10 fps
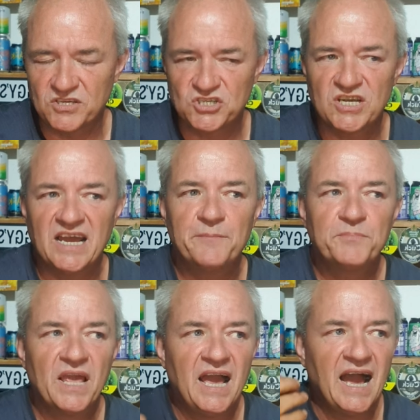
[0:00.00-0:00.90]
this year.
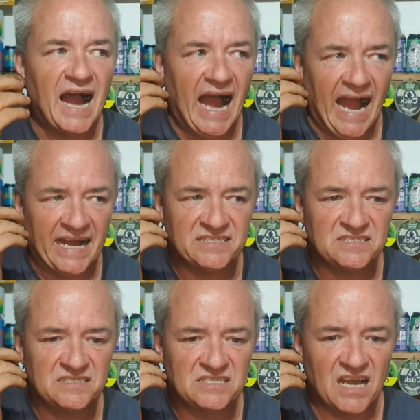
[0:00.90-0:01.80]

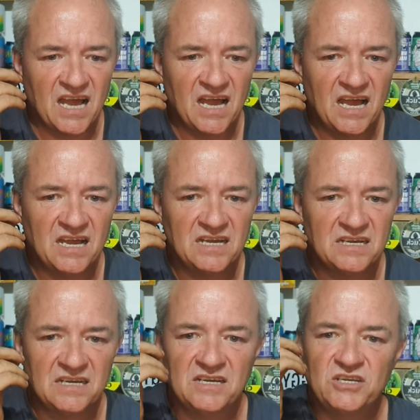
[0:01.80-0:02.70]
And, uh,
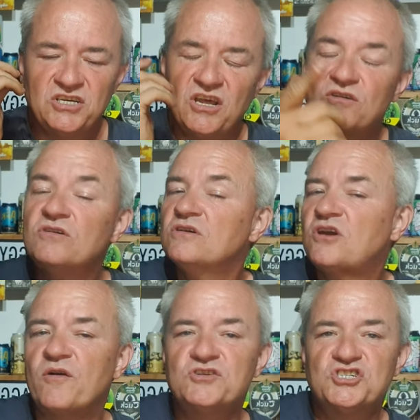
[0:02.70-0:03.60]
you know,
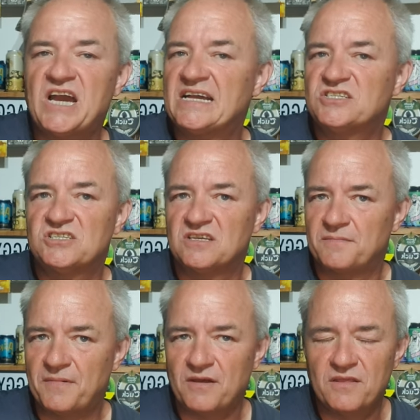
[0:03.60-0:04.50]
go and chat to
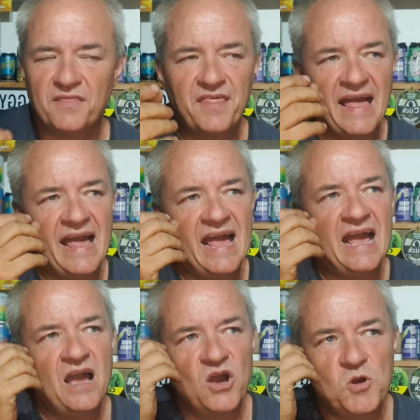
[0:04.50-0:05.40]
them.
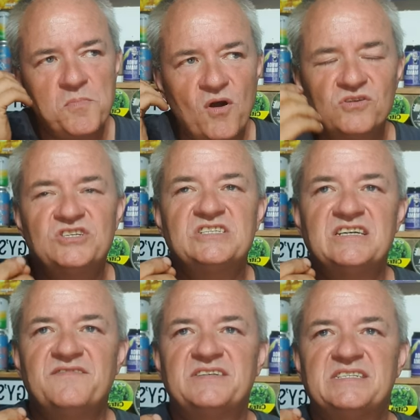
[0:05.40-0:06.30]
Their
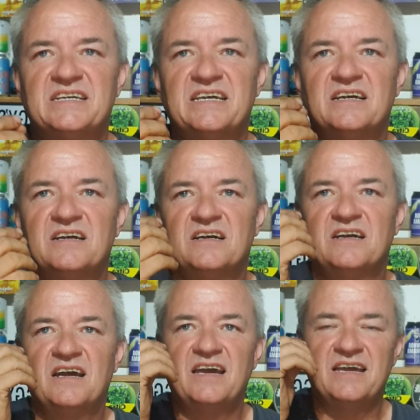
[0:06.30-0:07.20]
positivity
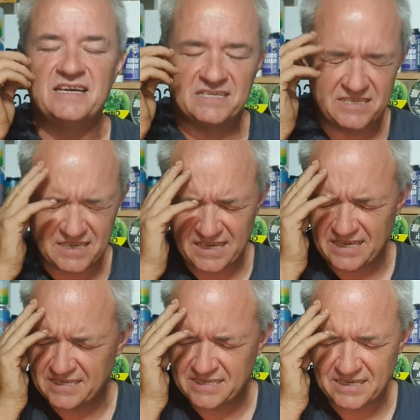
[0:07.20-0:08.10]
is,
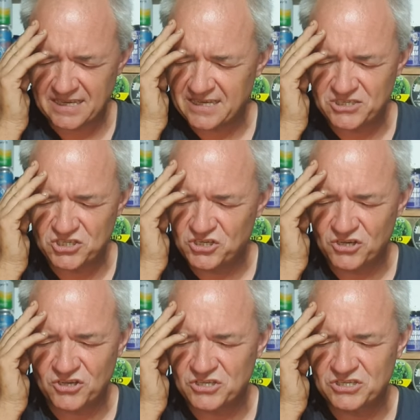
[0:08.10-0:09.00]
is, is
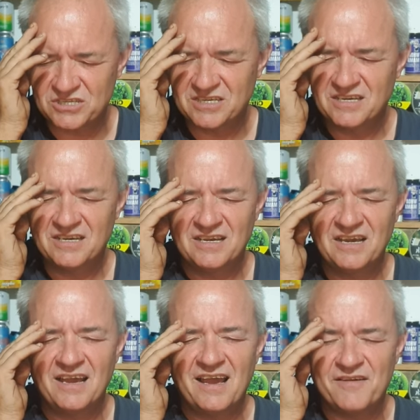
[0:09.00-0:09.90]
just,
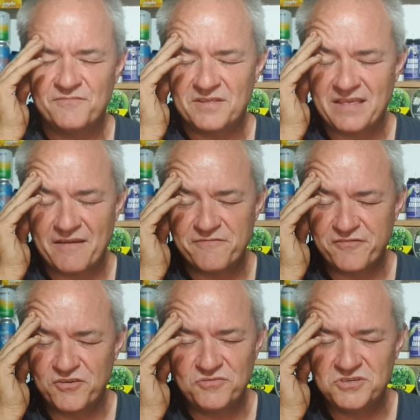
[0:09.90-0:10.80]
the their
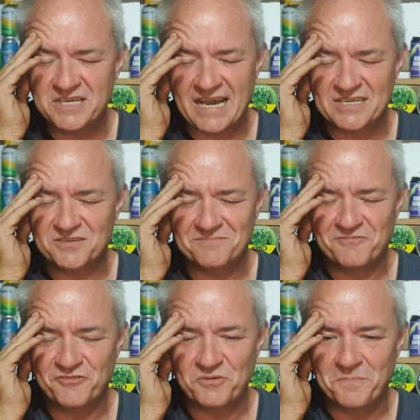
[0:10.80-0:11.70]
enthusiasm
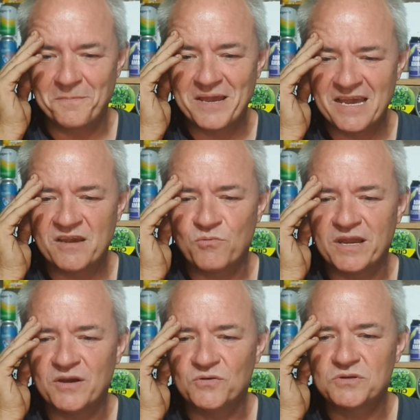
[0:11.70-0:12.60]
for the beer
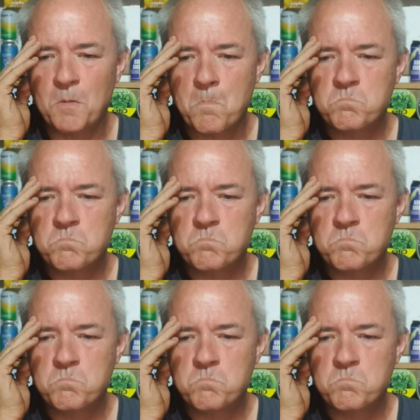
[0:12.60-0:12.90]
world.